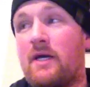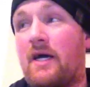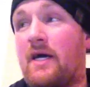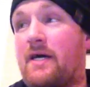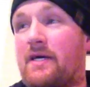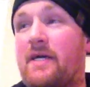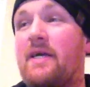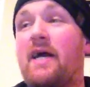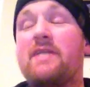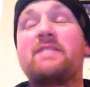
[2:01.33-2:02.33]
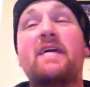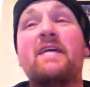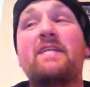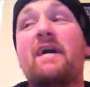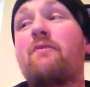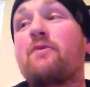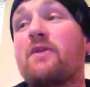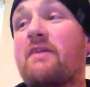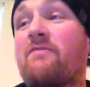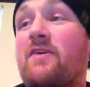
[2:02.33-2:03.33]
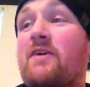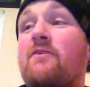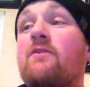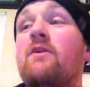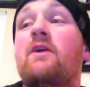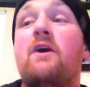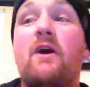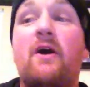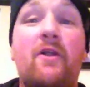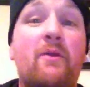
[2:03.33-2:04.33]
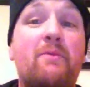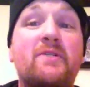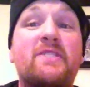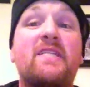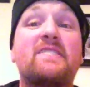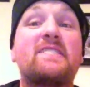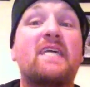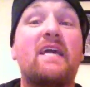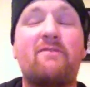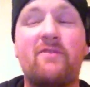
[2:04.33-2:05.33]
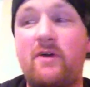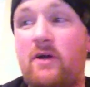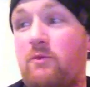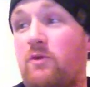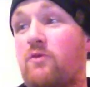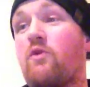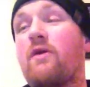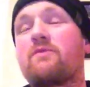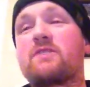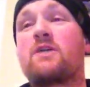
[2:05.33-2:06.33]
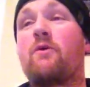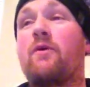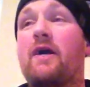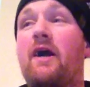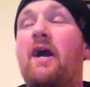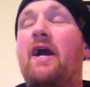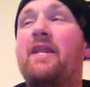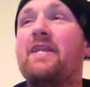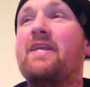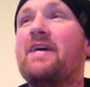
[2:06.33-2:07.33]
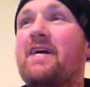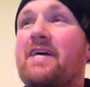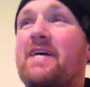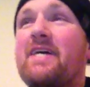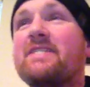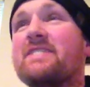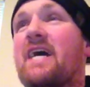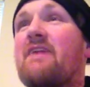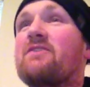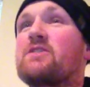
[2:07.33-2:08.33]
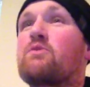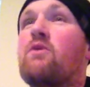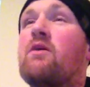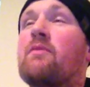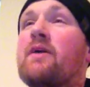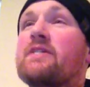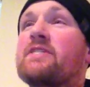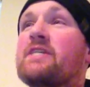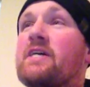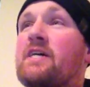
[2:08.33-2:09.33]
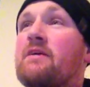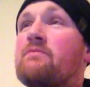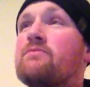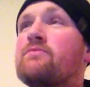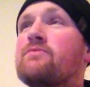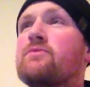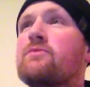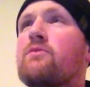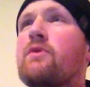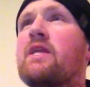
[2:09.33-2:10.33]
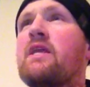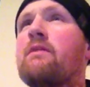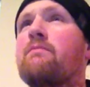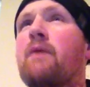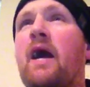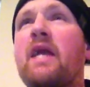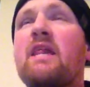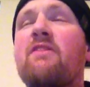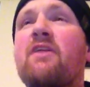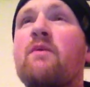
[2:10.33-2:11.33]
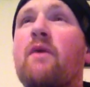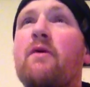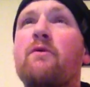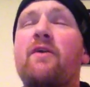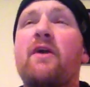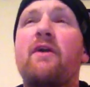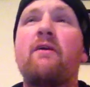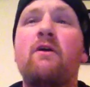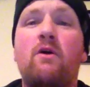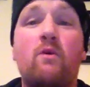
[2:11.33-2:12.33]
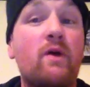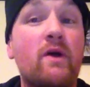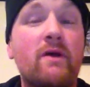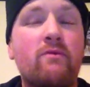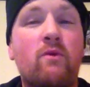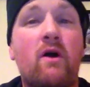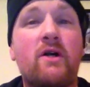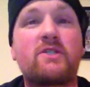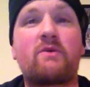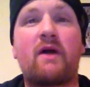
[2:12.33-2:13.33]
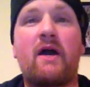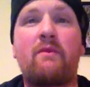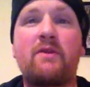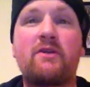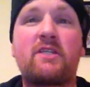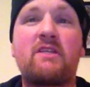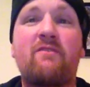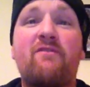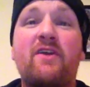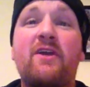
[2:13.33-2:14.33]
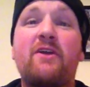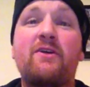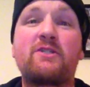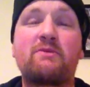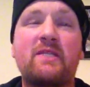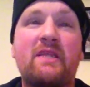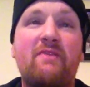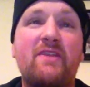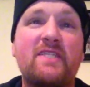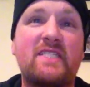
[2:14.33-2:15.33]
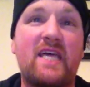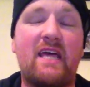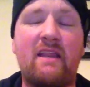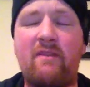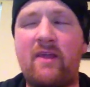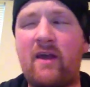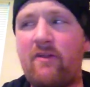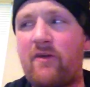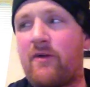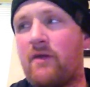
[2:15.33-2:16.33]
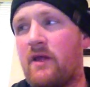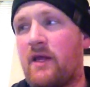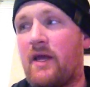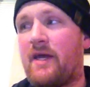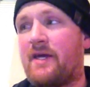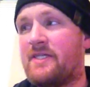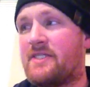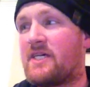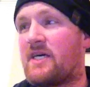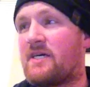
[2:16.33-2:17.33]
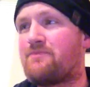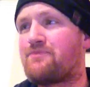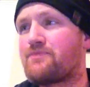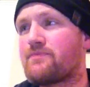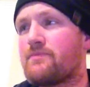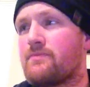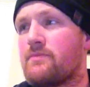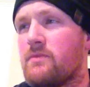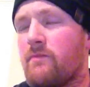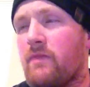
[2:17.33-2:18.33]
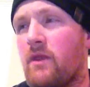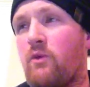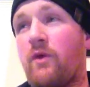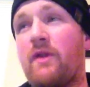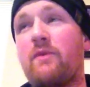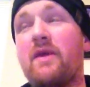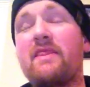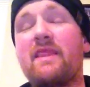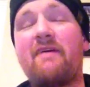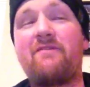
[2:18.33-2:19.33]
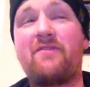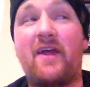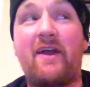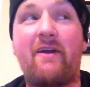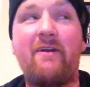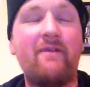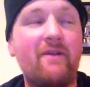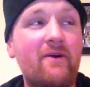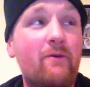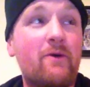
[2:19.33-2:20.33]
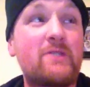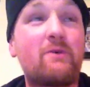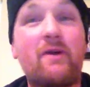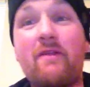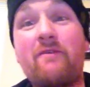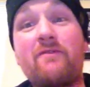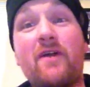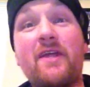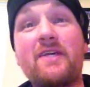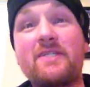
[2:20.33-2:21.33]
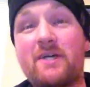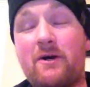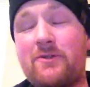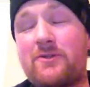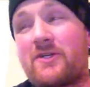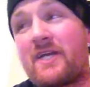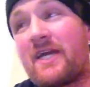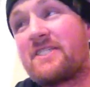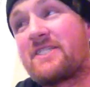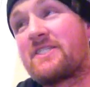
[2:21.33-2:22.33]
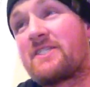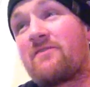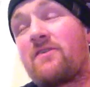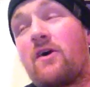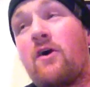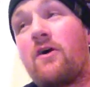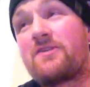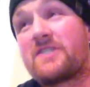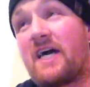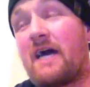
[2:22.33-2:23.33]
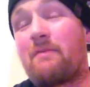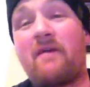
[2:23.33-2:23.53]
I did not really feel 100% safe with what was going on inside this Walmart. We didn't buy anything while we were there. We walked around, we looked at the figures, we did this, that, and the other. And when we left there was one of the funniest altercations of all time.